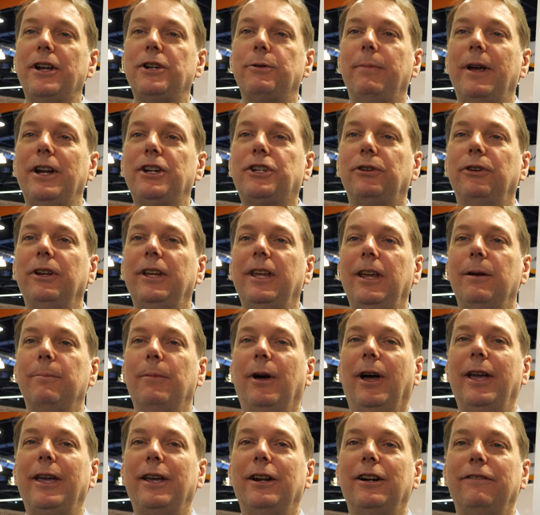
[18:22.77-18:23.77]
Measuring
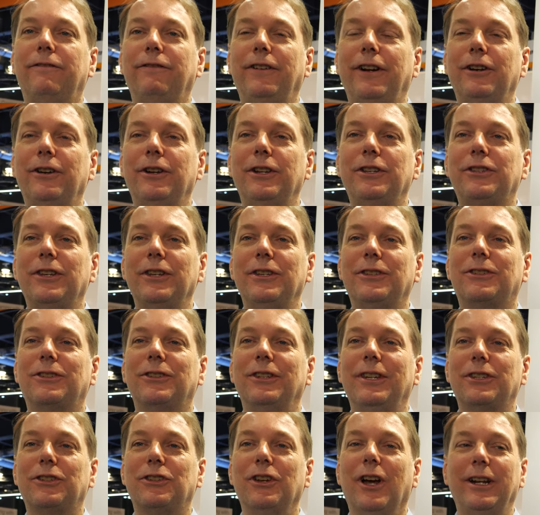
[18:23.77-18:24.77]
EMI interference
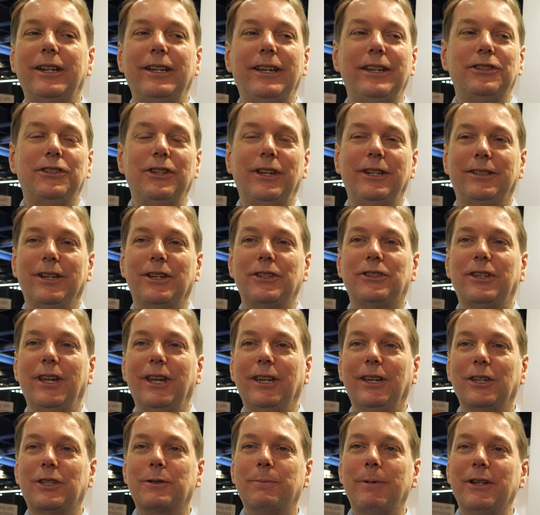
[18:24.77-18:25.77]
is not easy. It does
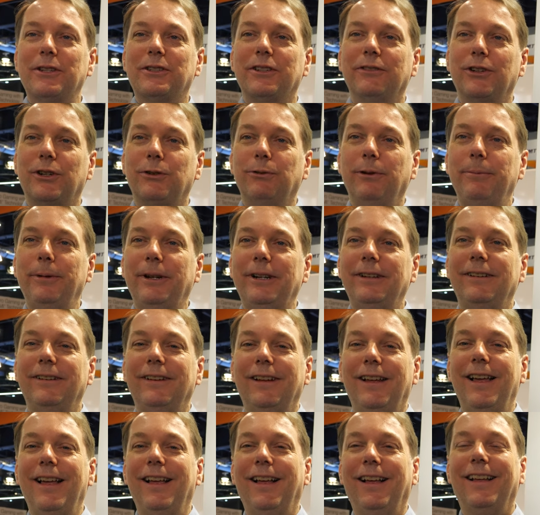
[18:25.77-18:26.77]
take expensive equipment.
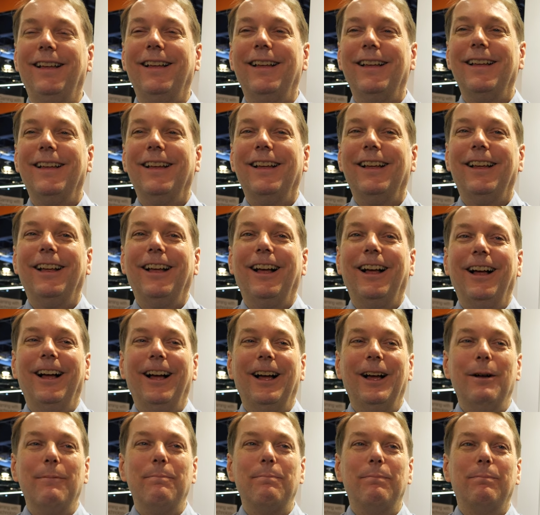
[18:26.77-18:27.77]

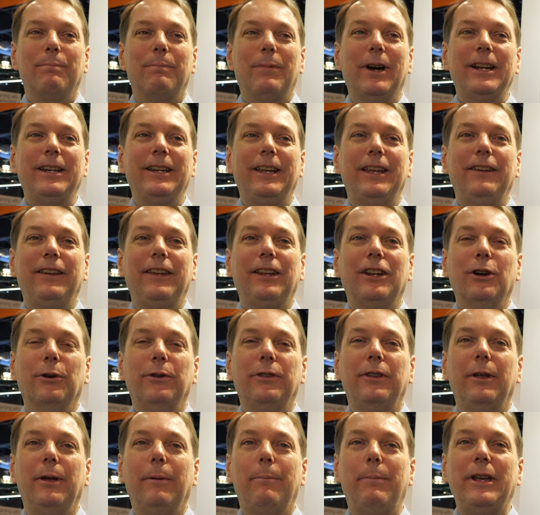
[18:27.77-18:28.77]
But it, you
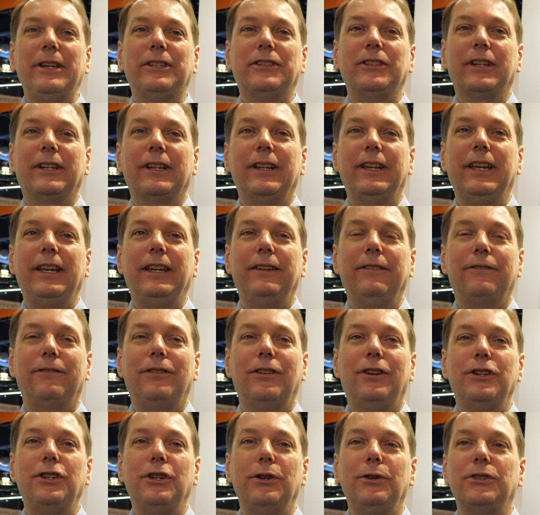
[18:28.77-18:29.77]
know, basically
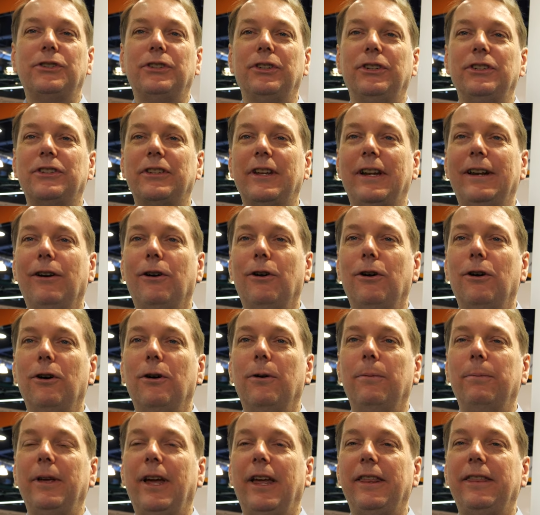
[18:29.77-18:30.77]
for users at
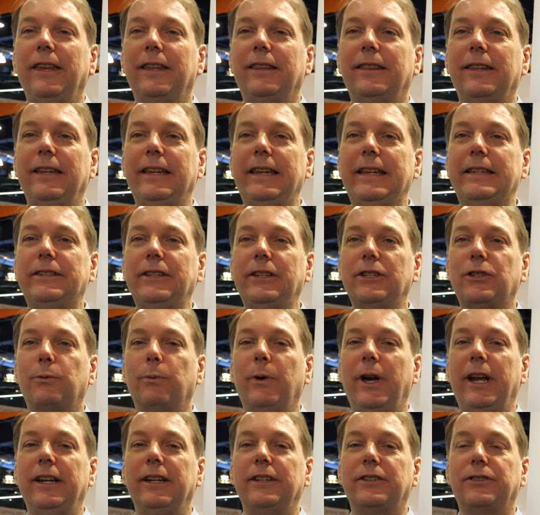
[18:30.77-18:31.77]
home, I think the easiest
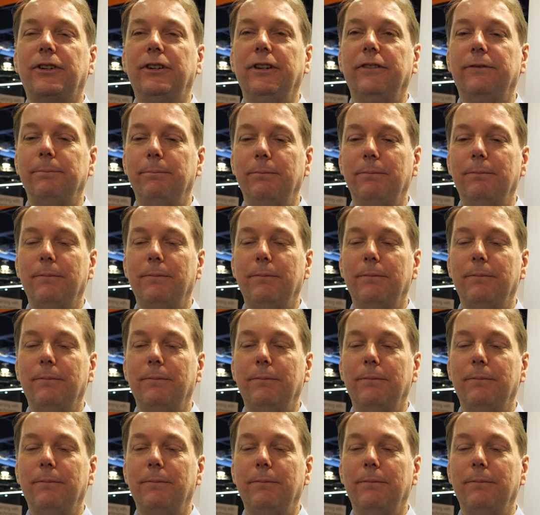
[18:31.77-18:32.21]
way to sort of